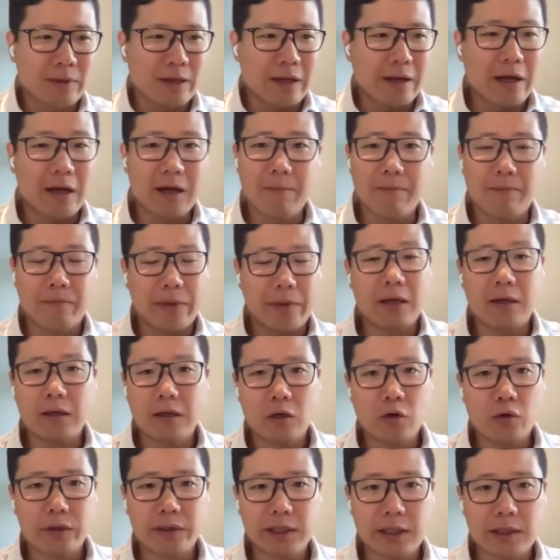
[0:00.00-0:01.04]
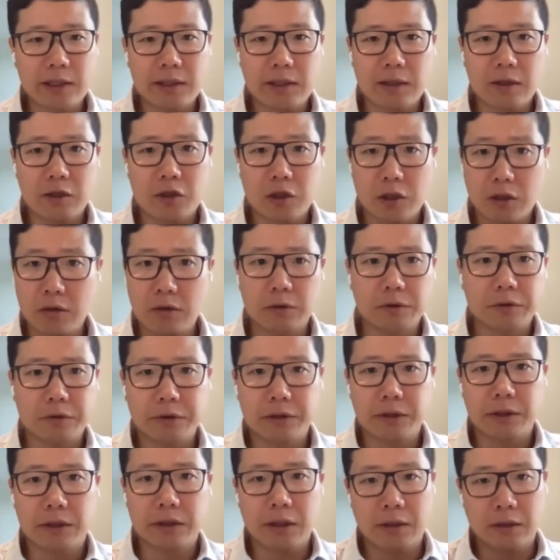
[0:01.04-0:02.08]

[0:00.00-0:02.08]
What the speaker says: And your existing shareholders,